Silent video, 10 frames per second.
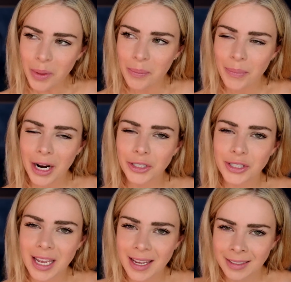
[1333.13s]

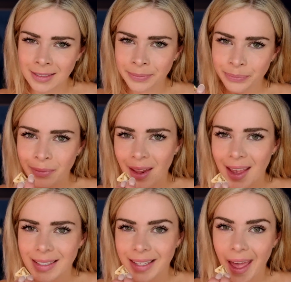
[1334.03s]
Percy and
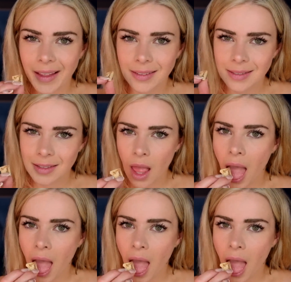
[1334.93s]
his guests.